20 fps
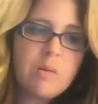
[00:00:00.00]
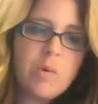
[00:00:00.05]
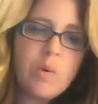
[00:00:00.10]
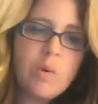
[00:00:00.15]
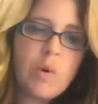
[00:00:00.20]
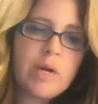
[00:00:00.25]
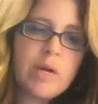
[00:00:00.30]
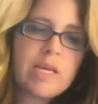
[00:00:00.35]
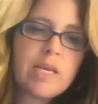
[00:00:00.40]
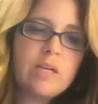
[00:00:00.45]

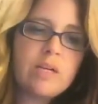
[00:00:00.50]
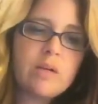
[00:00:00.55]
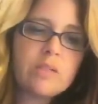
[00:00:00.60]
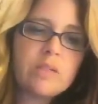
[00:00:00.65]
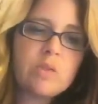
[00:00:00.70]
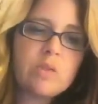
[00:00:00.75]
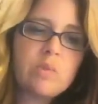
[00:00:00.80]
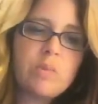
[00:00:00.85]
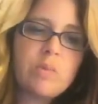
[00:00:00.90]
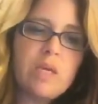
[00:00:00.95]
Or it can
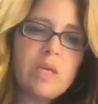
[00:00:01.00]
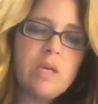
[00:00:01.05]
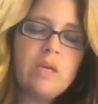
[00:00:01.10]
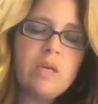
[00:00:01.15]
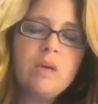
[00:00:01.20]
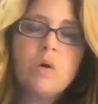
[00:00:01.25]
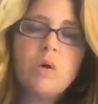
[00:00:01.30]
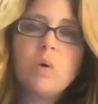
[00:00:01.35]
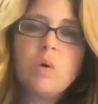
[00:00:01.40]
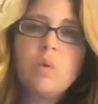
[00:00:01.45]
also be
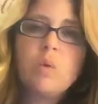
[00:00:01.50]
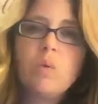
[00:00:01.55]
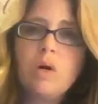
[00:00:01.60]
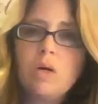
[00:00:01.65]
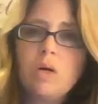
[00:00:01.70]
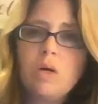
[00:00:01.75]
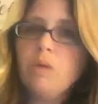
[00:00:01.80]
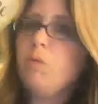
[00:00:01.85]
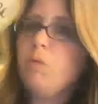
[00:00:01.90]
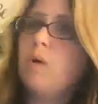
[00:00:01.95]

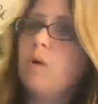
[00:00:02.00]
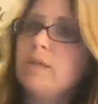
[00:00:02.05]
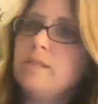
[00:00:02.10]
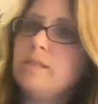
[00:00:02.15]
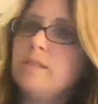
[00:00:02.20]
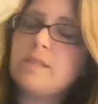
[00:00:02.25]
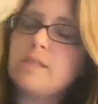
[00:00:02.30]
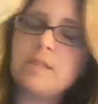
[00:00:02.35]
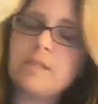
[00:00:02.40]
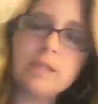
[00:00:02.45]

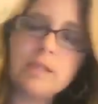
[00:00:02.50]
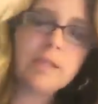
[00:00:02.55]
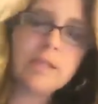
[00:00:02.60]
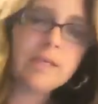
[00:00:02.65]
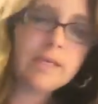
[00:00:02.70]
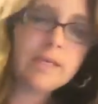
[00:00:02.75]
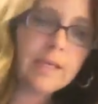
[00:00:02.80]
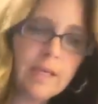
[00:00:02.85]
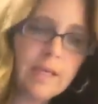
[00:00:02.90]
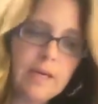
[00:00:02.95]
one-on-ones.
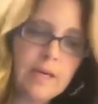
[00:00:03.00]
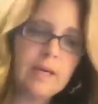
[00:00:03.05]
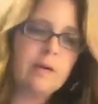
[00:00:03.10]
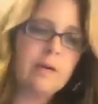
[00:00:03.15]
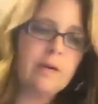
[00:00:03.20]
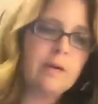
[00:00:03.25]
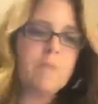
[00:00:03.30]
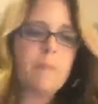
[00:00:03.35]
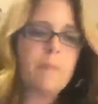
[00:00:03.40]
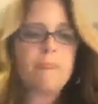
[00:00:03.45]

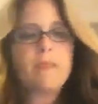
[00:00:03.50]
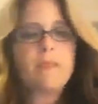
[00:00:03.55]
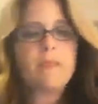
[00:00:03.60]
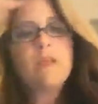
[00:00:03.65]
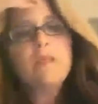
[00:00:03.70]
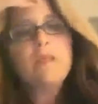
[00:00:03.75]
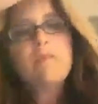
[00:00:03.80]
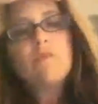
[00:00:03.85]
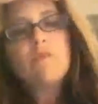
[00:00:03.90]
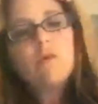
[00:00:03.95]
And
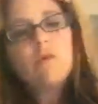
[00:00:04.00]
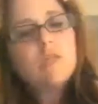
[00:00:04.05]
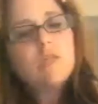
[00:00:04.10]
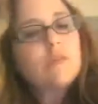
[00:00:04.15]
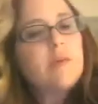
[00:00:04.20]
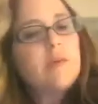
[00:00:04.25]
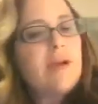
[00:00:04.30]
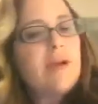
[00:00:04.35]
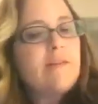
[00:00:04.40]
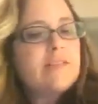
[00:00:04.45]
then of course
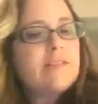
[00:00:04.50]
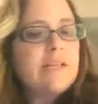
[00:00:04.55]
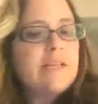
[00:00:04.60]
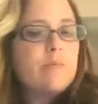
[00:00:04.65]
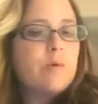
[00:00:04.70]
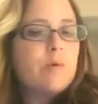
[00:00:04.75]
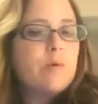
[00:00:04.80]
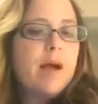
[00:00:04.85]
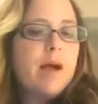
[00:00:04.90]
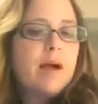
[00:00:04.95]
we have
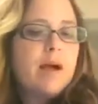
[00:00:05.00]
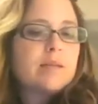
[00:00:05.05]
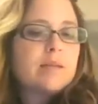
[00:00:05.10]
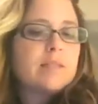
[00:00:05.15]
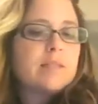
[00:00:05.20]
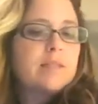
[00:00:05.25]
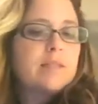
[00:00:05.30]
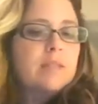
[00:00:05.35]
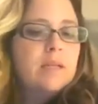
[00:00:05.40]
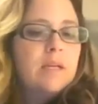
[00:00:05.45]
sample packs,
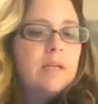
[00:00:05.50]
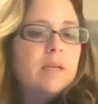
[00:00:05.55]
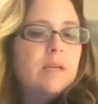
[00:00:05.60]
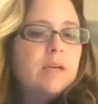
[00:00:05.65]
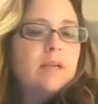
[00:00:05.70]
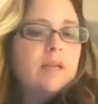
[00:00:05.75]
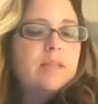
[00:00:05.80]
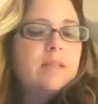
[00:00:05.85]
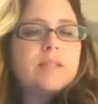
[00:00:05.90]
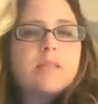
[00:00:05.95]
and
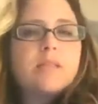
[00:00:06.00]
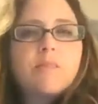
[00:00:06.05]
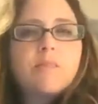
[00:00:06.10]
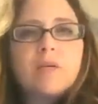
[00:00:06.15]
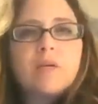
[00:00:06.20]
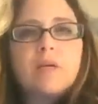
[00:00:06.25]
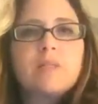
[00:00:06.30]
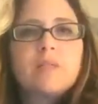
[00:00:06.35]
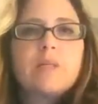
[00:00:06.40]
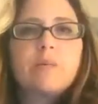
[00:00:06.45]
that's
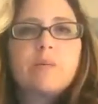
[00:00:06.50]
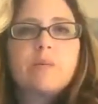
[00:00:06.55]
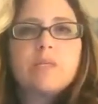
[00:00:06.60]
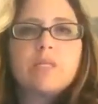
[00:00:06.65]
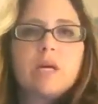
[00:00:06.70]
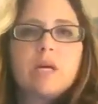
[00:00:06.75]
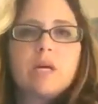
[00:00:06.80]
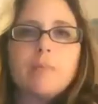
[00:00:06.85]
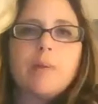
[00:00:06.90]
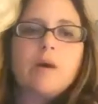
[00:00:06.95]
something else I want to
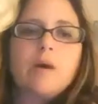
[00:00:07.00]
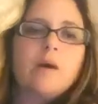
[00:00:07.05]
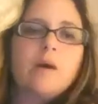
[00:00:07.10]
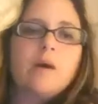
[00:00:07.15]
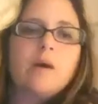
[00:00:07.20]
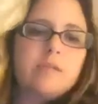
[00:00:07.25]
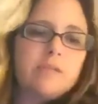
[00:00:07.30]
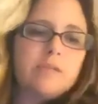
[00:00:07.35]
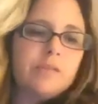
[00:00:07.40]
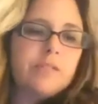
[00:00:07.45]
talk about
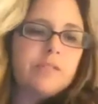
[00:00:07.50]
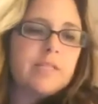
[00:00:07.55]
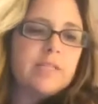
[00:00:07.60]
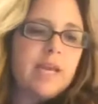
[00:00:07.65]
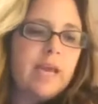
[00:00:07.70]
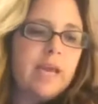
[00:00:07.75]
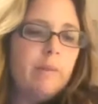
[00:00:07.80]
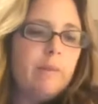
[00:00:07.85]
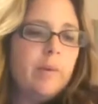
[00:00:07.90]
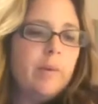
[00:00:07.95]
on a different
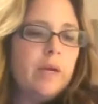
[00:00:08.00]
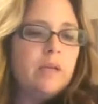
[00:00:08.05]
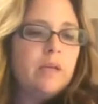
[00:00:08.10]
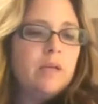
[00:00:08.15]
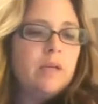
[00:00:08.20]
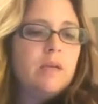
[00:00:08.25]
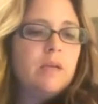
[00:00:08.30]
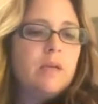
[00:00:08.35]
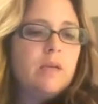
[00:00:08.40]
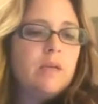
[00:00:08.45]
day. But
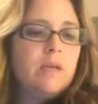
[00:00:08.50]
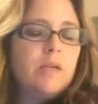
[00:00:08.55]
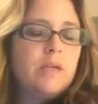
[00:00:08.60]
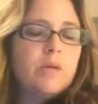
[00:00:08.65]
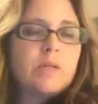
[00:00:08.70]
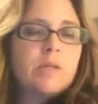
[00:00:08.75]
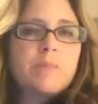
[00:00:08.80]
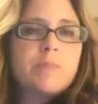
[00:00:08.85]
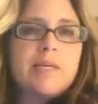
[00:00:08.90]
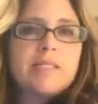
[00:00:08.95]

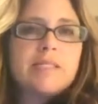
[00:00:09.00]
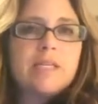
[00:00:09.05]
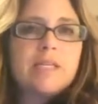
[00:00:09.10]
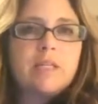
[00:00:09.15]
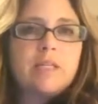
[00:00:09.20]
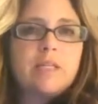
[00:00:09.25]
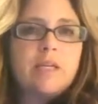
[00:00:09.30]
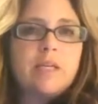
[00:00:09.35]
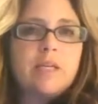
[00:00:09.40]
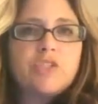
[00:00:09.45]
it's
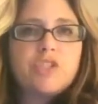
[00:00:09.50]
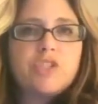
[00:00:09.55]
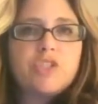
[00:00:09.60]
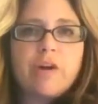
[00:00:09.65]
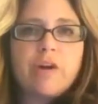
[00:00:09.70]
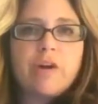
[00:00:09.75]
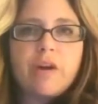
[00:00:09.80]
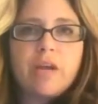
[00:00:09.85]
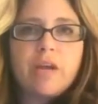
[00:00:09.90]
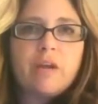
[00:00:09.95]
basically
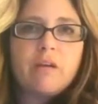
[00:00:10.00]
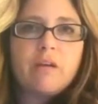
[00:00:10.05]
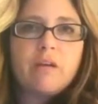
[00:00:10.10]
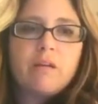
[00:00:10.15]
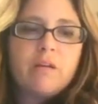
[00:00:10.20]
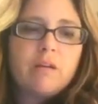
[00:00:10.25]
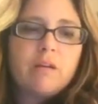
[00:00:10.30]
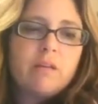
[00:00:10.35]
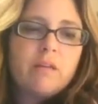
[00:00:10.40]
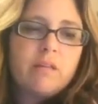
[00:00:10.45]
sharing
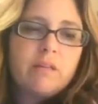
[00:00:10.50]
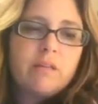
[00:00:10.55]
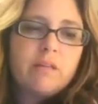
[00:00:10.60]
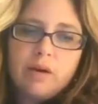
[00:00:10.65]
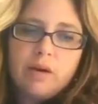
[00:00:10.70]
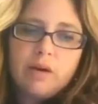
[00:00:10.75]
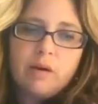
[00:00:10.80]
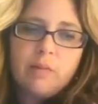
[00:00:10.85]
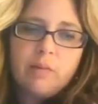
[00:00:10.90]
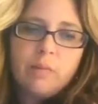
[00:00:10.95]

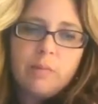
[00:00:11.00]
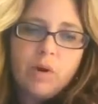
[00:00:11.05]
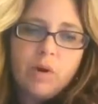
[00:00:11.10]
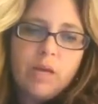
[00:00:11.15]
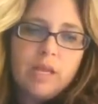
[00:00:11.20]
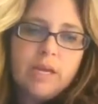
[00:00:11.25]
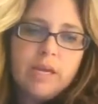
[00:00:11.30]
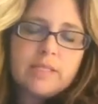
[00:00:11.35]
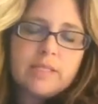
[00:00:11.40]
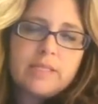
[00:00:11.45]
the
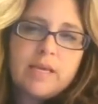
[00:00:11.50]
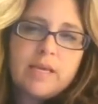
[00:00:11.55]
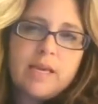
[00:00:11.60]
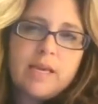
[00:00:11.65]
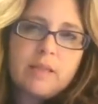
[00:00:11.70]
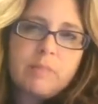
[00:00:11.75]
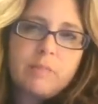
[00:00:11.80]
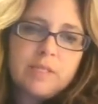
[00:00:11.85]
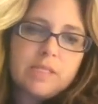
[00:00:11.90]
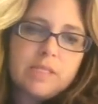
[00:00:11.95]
products
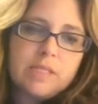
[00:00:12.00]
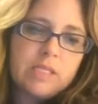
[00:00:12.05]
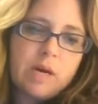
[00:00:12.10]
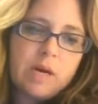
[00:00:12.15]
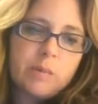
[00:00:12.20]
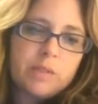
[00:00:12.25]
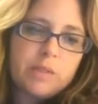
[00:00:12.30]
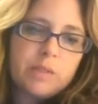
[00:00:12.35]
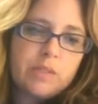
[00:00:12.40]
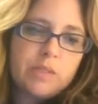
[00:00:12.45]
and the business
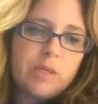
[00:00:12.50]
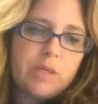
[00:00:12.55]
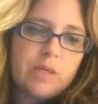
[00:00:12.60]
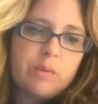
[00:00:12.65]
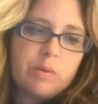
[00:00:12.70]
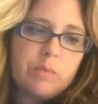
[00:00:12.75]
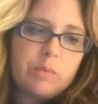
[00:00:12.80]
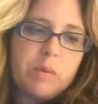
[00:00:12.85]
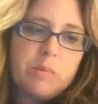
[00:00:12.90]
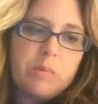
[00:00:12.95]
opportunity
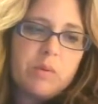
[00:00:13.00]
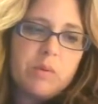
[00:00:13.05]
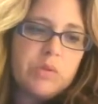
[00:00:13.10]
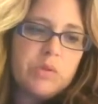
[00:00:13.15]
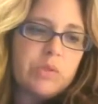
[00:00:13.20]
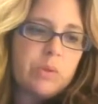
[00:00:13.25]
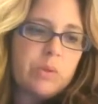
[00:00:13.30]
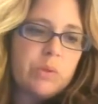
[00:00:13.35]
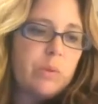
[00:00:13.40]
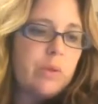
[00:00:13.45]
with people.
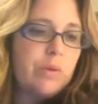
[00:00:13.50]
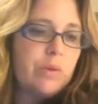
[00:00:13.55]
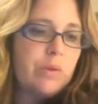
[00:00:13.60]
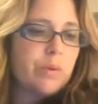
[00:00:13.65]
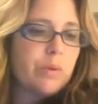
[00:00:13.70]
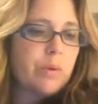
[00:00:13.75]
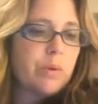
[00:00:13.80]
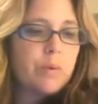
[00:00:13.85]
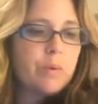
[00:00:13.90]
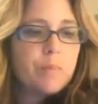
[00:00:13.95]
So either
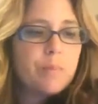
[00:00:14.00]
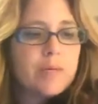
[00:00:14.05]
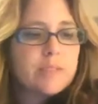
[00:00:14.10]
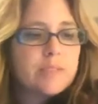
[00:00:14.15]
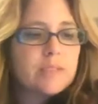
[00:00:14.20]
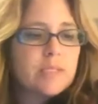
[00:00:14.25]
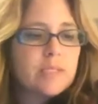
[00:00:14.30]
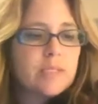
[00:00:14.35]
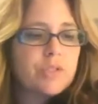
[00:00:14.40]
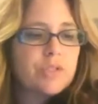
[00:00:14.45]
through group
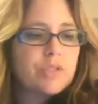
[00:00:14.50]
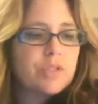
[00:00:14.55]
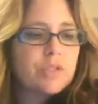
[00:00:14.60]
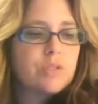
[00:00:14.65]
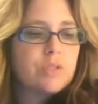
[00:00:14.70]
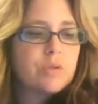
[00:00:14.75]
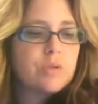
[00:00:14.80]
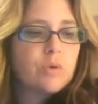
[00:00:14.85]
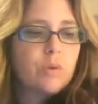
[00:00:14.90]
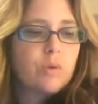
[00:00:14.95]

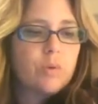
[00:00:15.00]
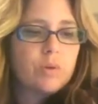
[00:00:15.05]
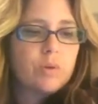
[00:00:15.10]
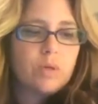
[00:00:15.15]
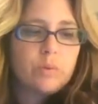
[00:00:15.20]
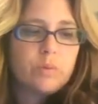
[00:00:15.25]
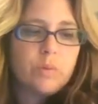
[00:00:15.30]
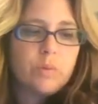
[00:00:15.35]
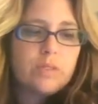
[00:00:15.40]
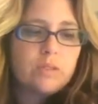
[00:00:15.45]
presentations or
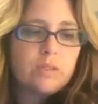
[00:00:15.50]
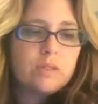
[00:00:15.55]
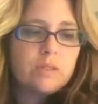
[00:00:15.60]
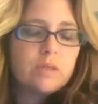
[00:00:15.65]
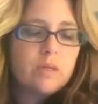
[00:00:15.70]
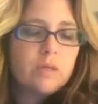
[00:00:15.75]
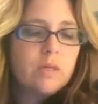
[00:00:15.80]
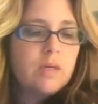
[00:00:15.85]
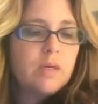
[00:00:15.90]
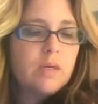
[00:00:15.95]
one-on-ones.